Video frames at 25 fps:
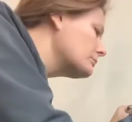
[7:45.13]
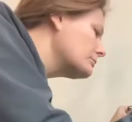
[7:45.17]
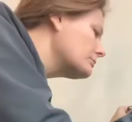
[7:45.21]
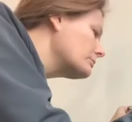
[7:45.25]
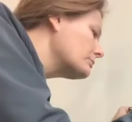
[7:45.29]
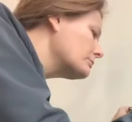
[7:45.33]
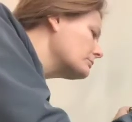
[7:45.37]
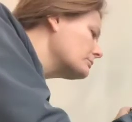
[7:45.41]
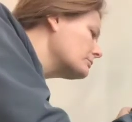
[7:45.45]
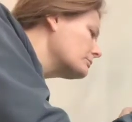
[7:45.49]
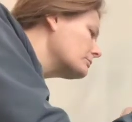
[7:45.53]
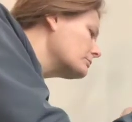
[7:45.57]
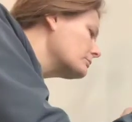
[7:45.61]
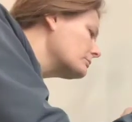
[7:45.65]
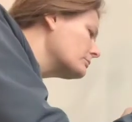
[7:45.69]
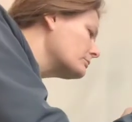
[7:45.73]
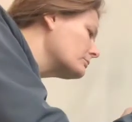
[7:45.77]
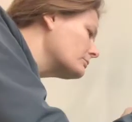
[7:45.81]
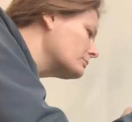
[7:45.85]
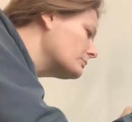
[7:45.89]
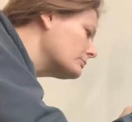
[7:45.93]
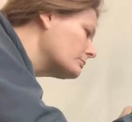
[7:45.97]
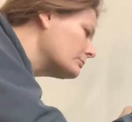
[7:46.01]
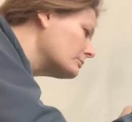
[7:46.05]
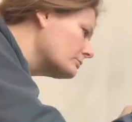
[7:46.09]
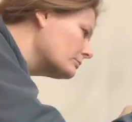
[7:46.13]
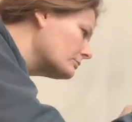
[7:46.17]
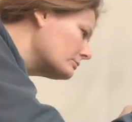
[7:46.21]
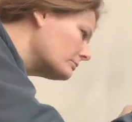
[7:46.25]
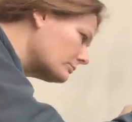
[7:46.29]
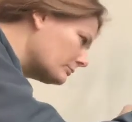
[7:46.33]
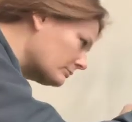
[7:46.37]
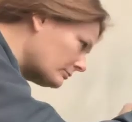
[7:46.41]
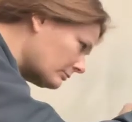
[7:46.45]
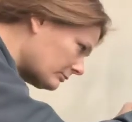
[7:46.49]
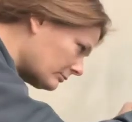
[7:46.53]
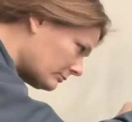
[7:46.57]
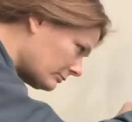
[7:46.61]

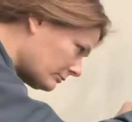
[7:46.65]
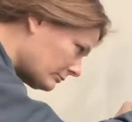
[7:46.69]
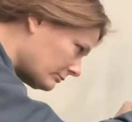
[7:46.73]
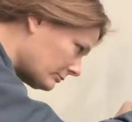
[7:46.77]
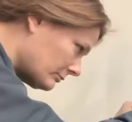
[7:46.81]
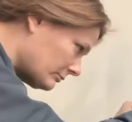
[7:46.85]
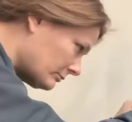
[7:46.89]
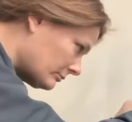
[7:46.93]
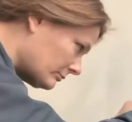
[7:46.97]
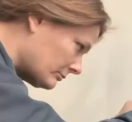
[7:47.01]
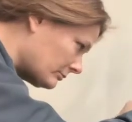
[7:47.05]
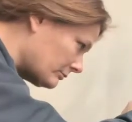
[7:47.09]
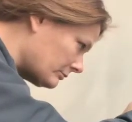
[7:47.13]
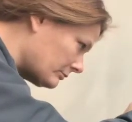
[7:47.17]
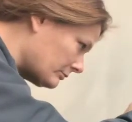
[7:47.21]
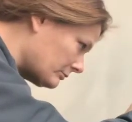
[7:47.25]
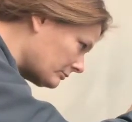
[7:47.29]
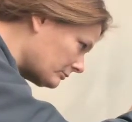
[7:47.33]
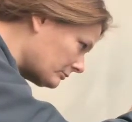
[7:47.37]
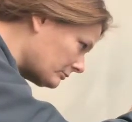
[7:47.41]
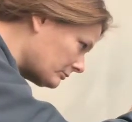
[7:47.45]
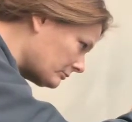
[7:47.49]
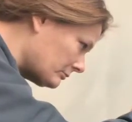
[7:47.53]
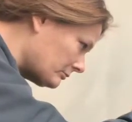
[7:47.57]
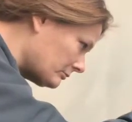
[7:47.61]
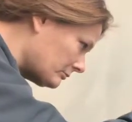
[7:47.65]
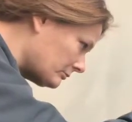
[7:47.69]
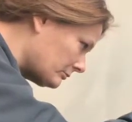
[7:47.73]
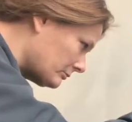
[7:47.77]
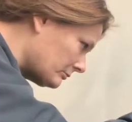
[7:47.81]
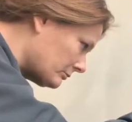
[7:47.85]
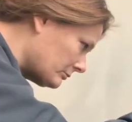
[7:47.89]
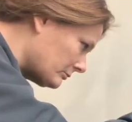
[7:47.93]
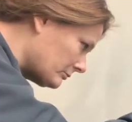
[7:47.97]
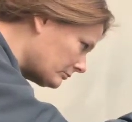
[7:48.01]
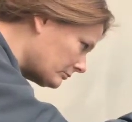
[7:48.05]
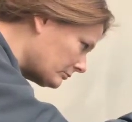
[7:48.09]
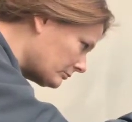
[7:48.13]

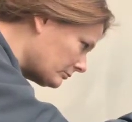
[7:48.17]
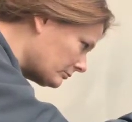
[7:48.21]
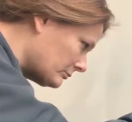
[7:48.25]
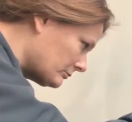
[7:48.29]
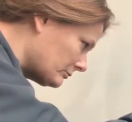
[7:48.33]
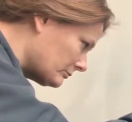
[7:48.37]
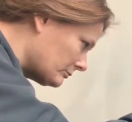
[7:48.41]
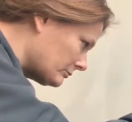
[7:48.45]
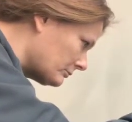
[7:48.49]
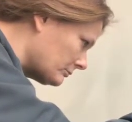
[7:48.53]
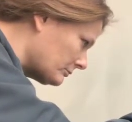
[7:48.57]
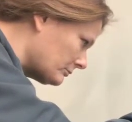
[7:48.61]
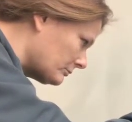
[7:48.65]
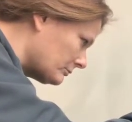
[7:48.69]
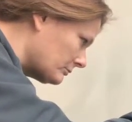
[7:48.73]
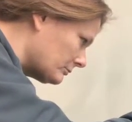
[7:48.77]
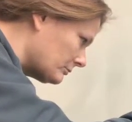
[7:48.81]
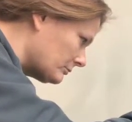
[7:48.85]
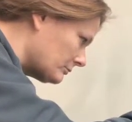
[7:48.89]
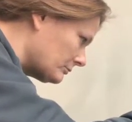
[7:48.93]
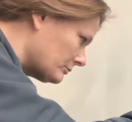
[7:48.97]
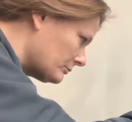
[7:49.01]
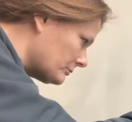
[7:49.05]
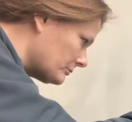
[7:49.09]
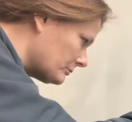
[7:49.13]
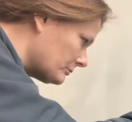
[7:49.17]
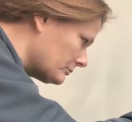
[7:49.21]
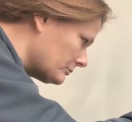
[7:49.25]
[no speech]